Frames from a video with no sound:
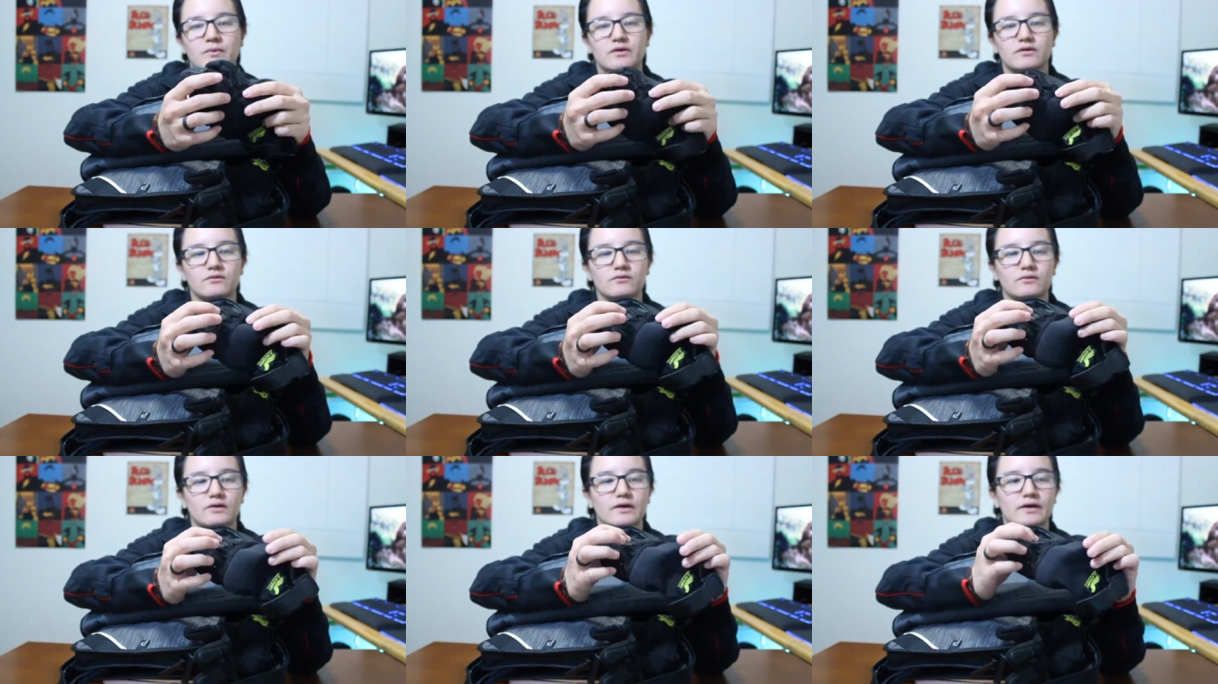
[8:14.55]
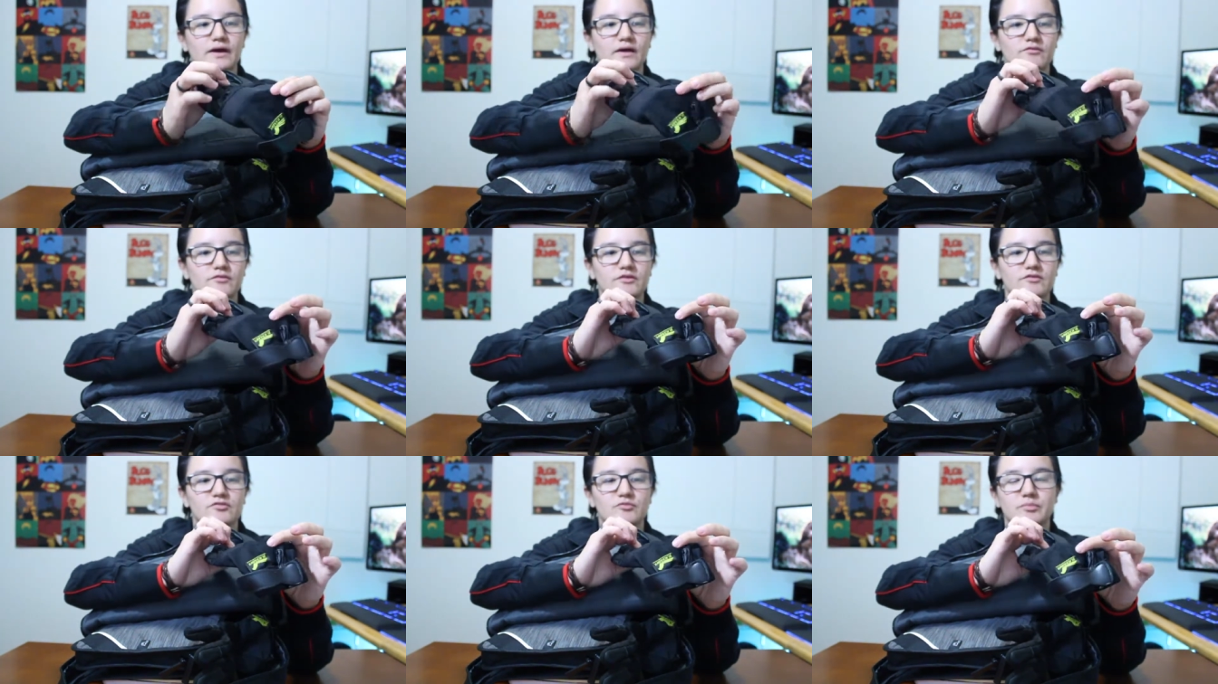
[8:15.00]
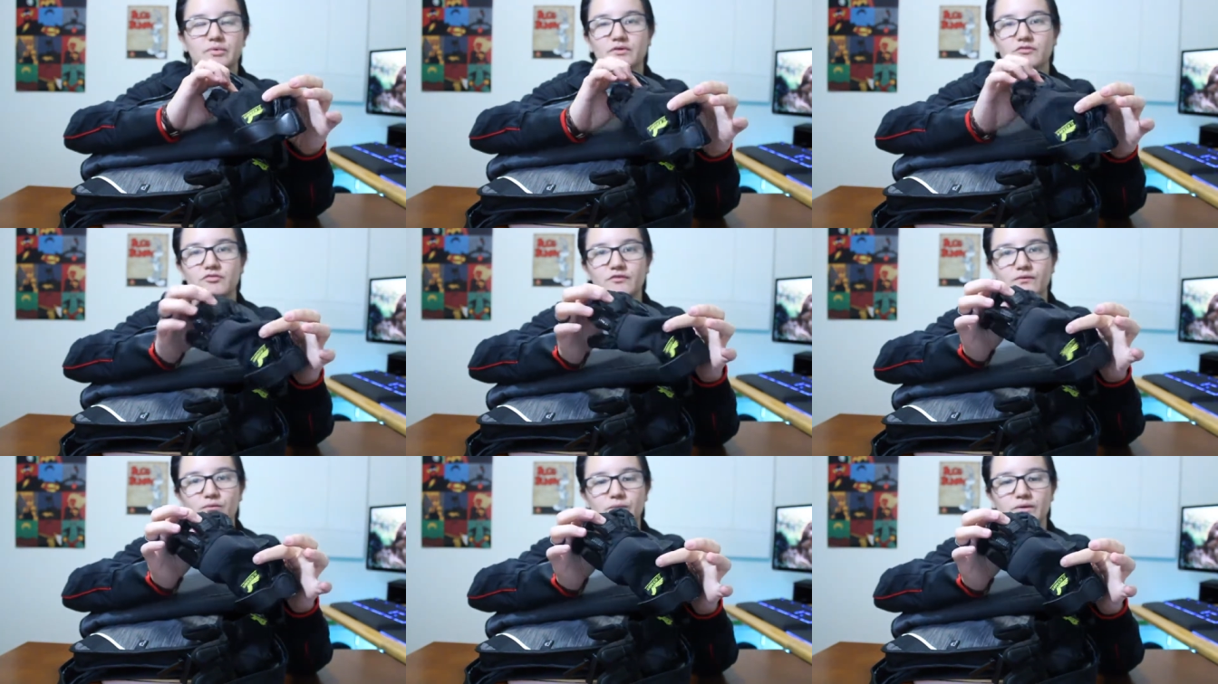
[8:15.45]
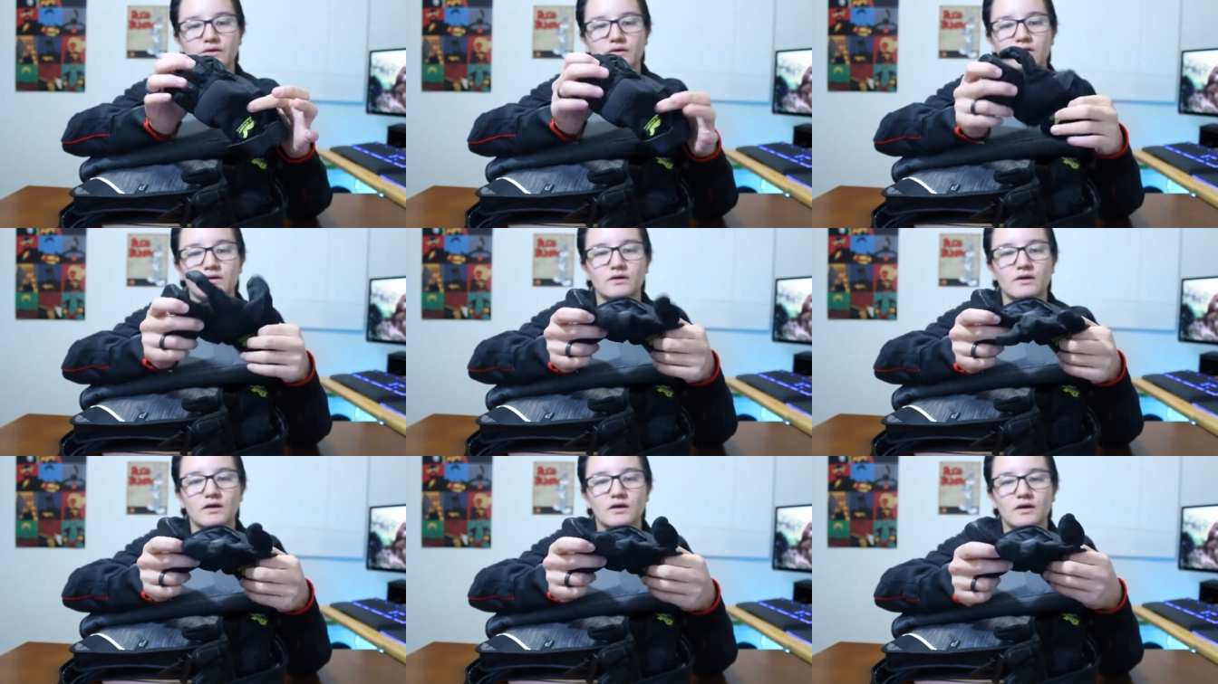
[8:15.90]
I don't, I have a different pair for the winter,
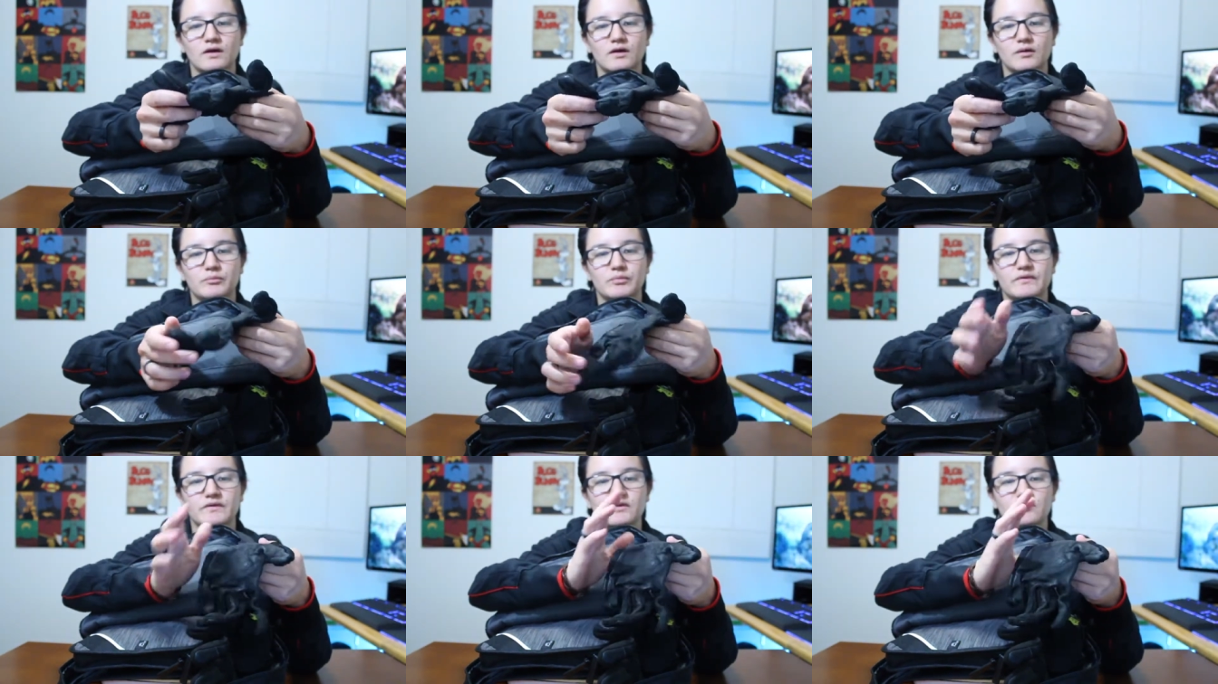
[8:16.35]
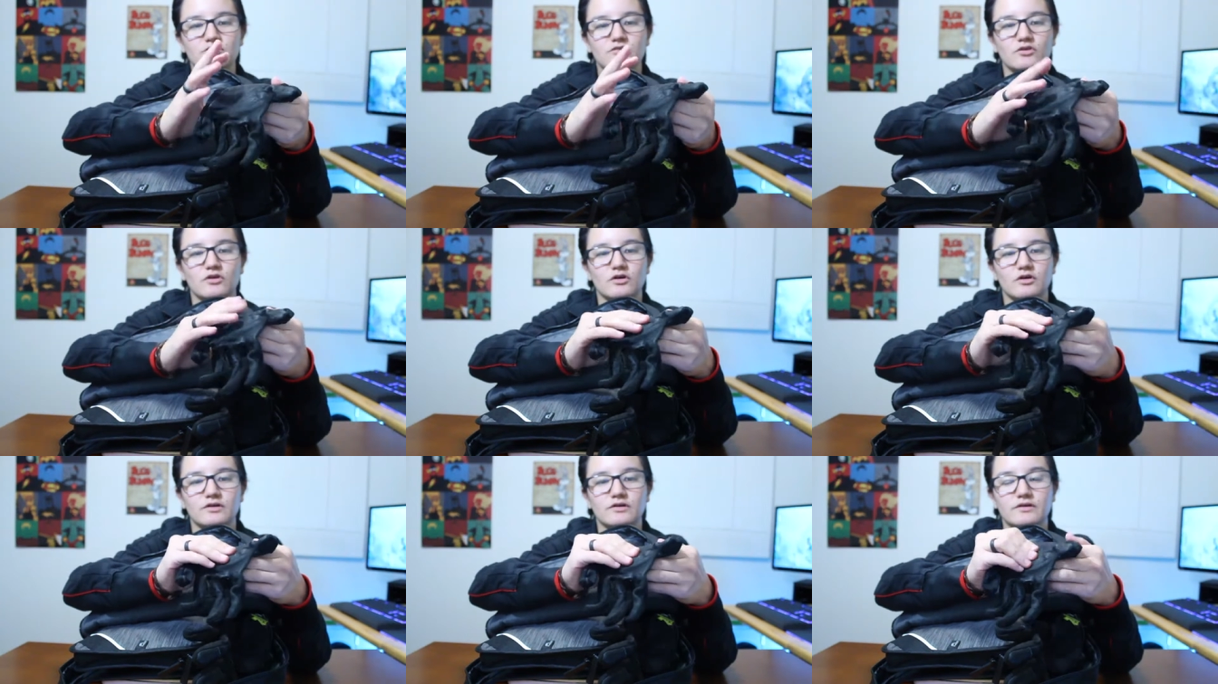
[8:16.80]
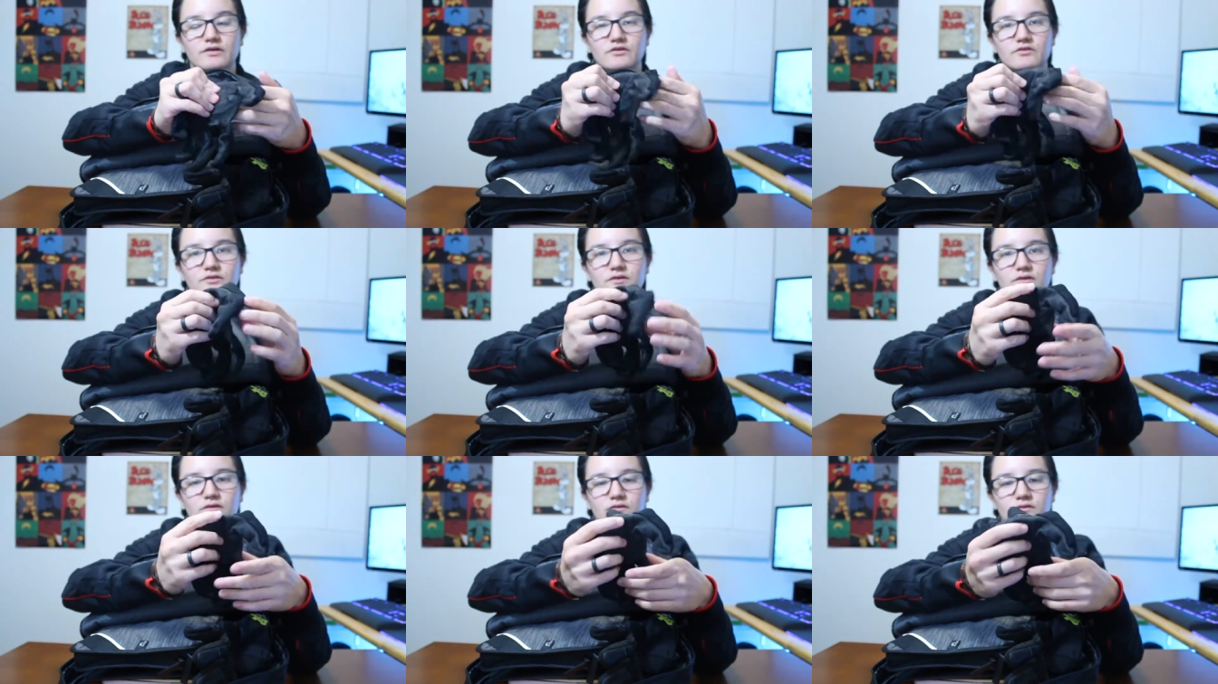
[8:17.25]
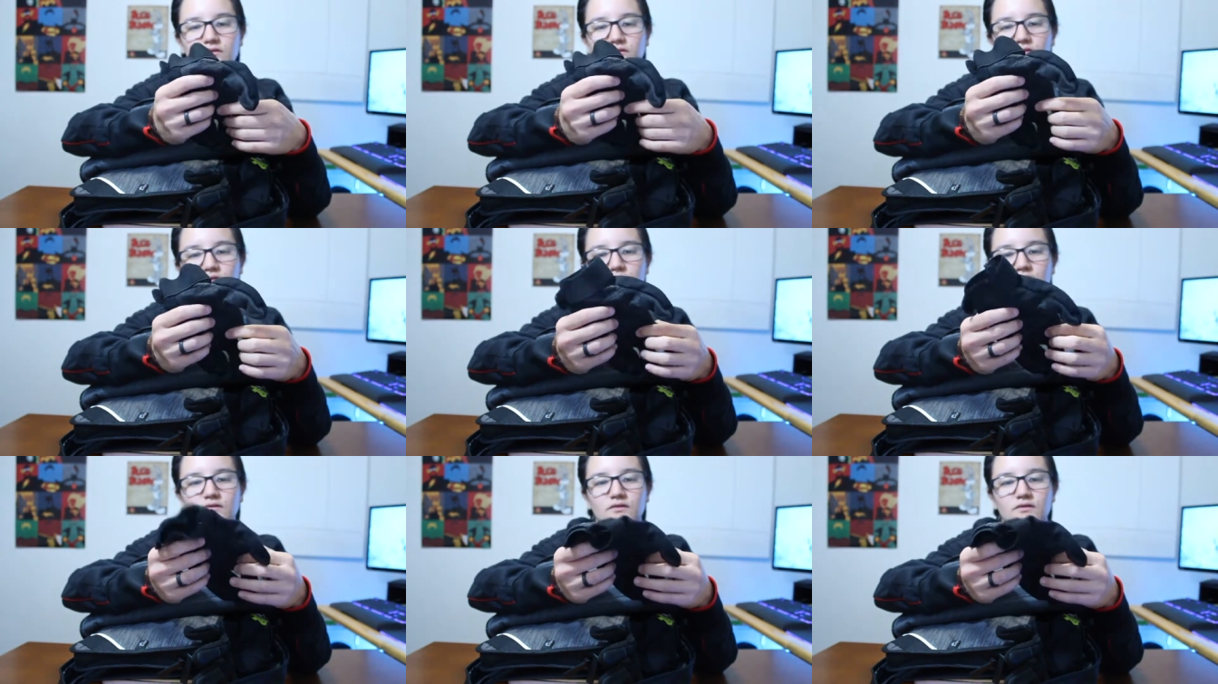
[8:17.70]
but these are deerskin